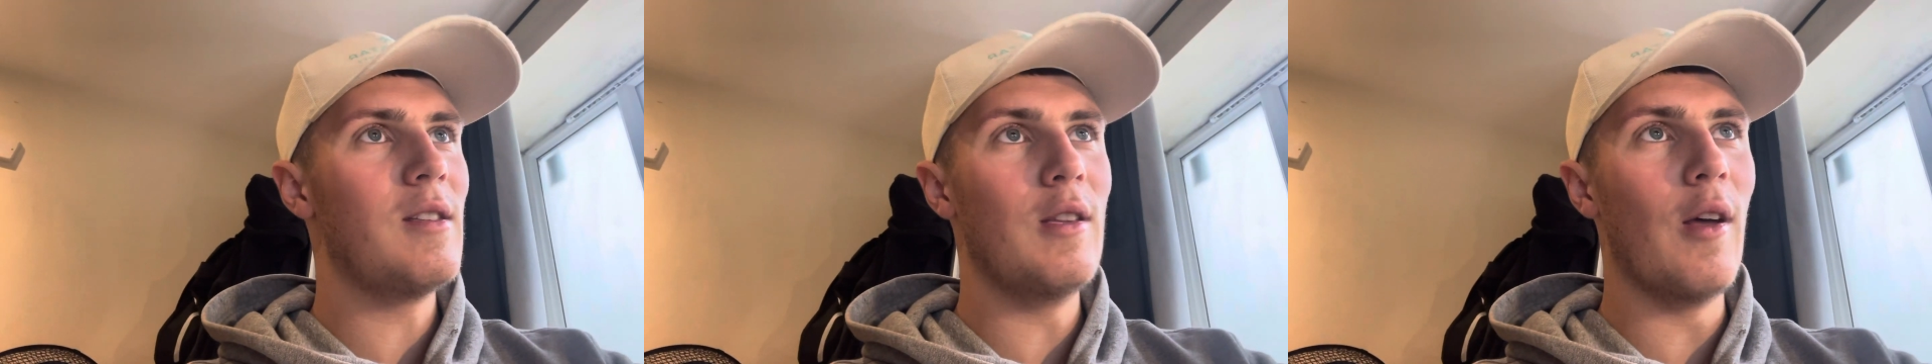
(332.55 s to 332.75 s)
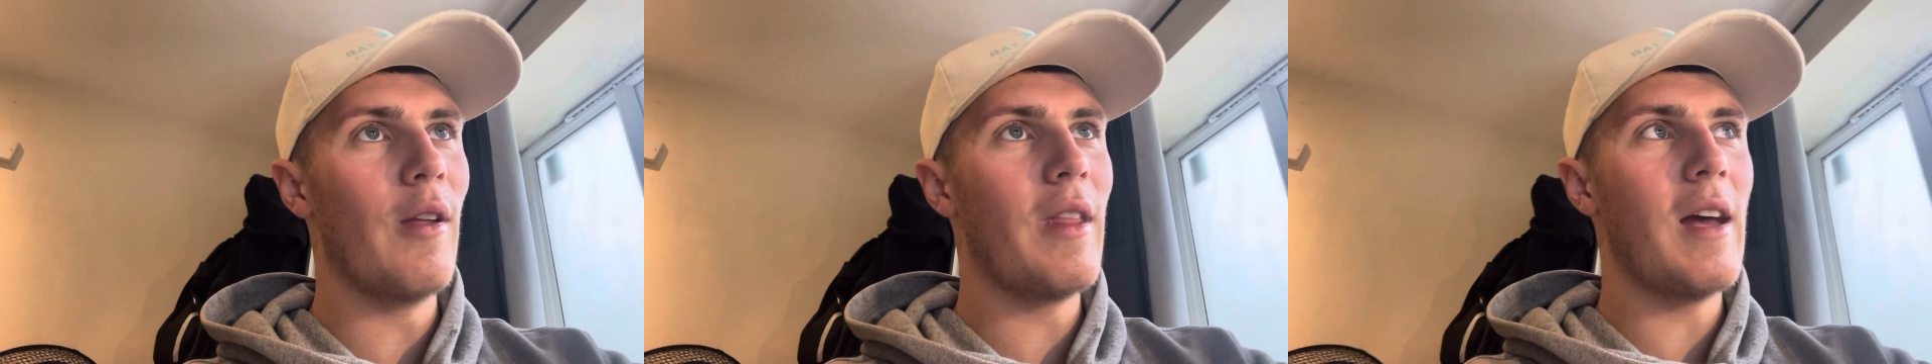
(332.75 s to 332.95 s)

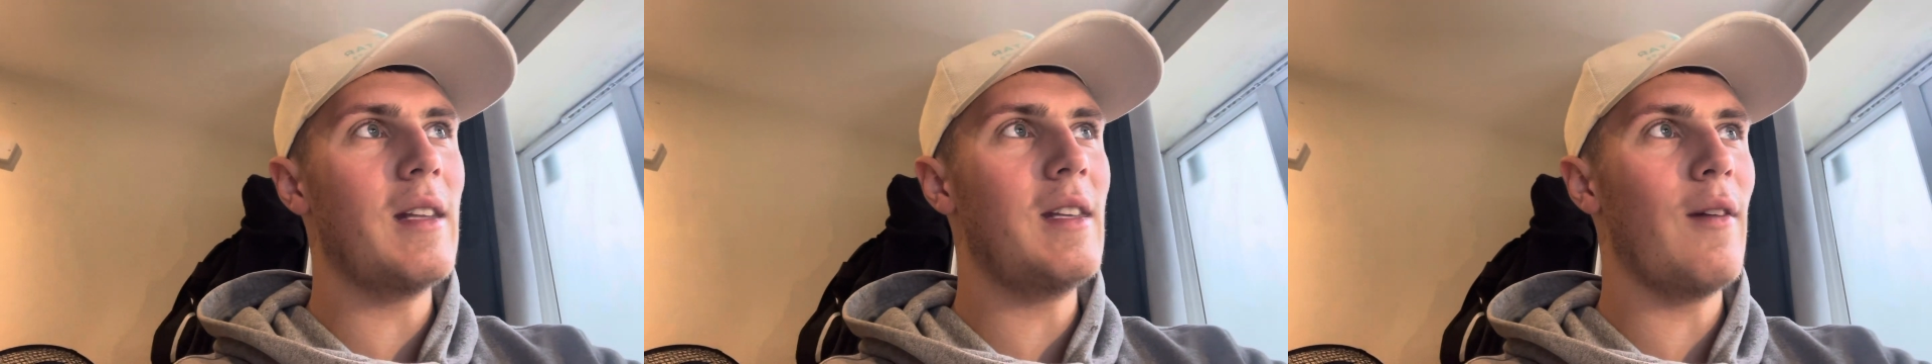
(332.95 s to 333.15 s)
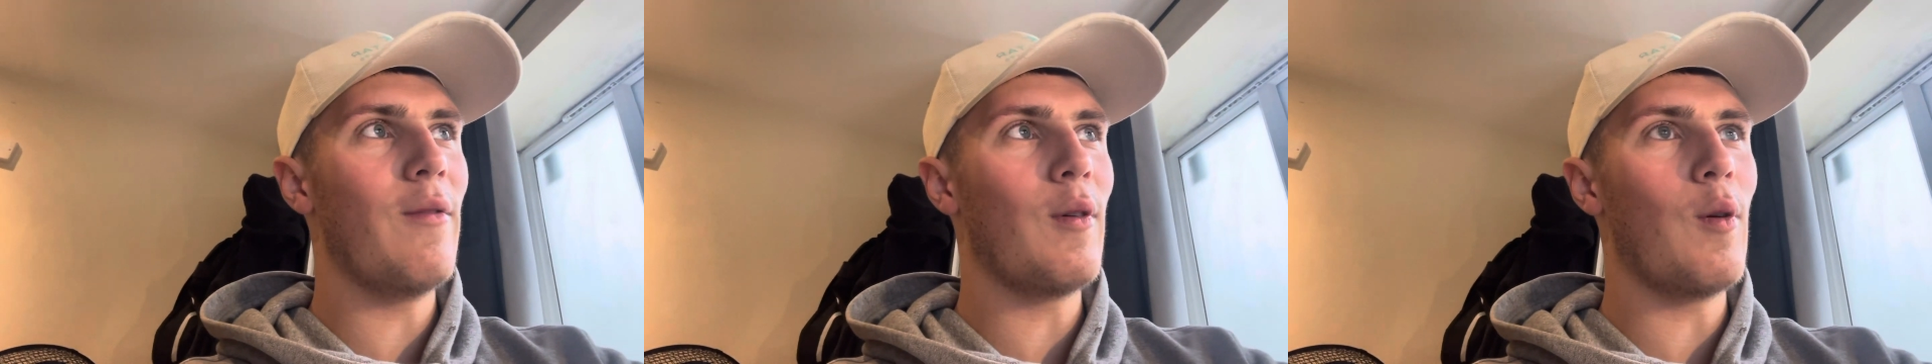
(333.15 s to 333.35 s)
not that
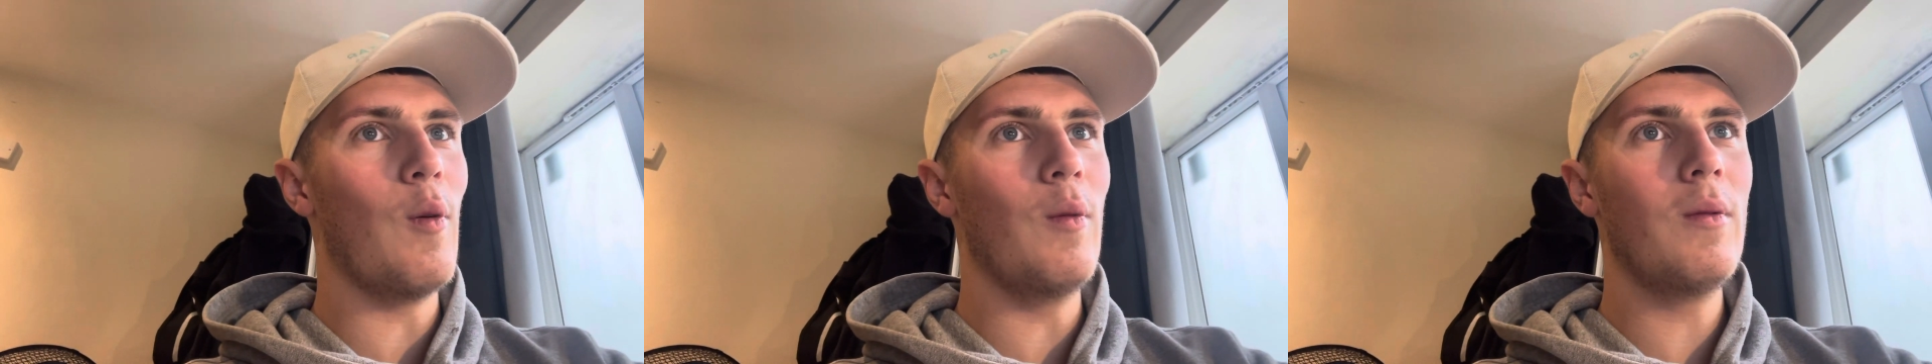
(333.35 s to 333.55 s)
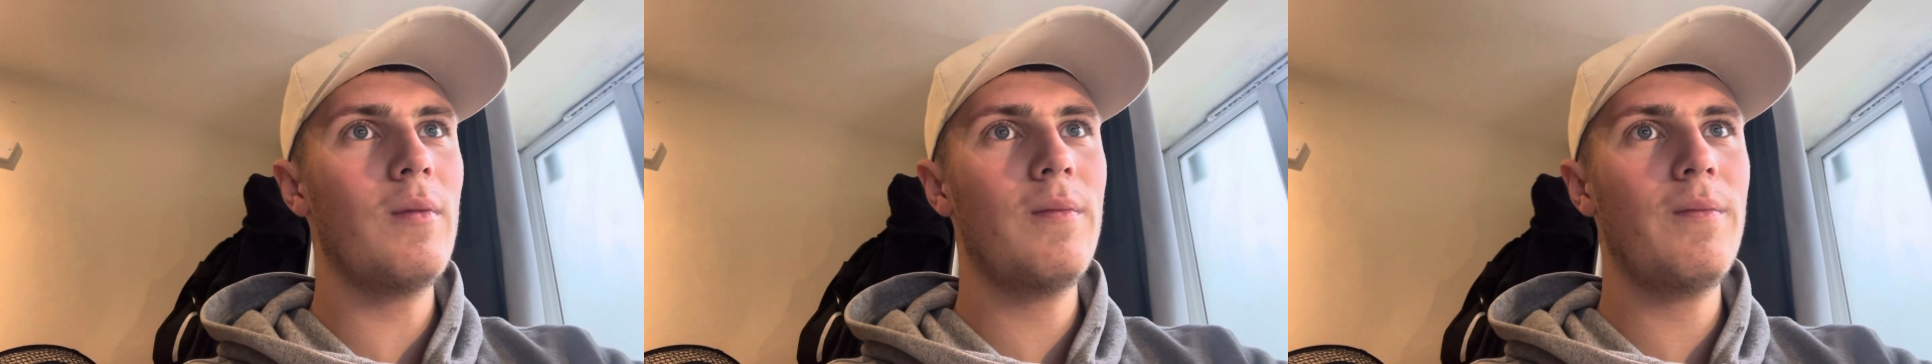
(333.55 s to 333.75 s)
difficult.